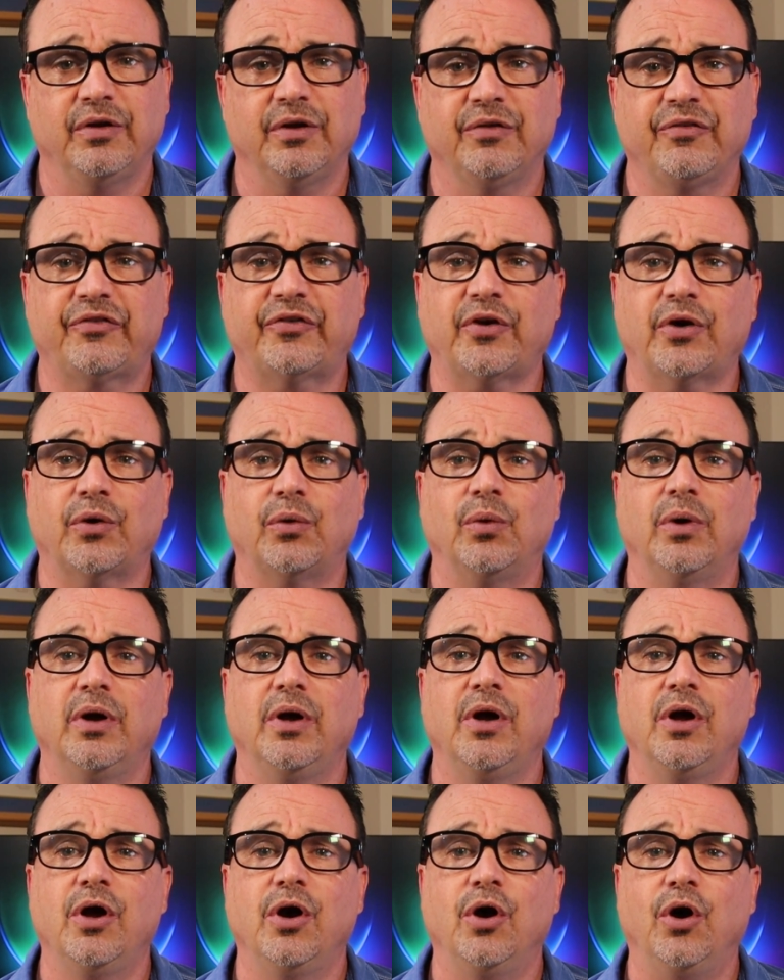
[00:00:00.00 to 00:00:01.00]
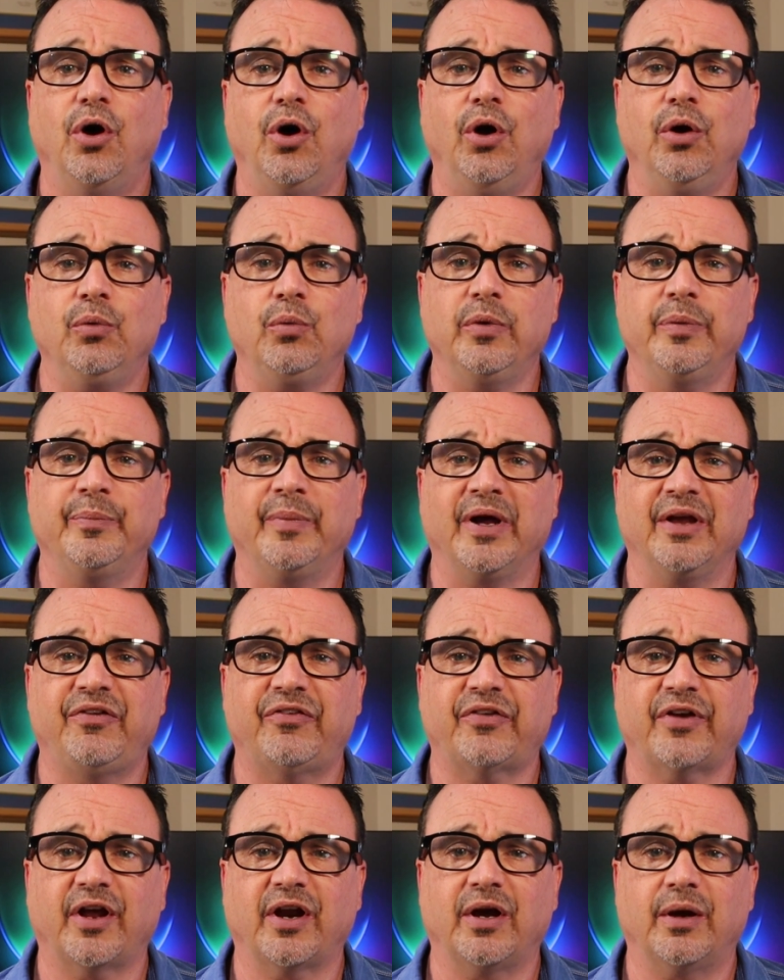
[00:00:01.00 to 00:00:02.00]
So, on with my
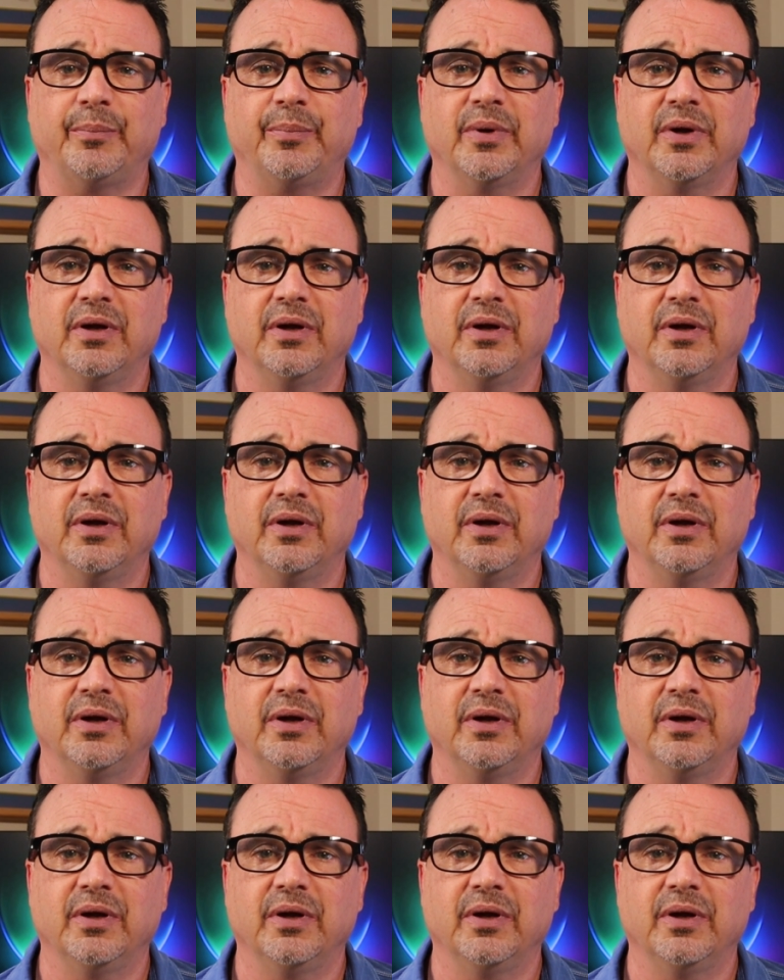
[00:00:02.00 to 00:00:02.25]
setup.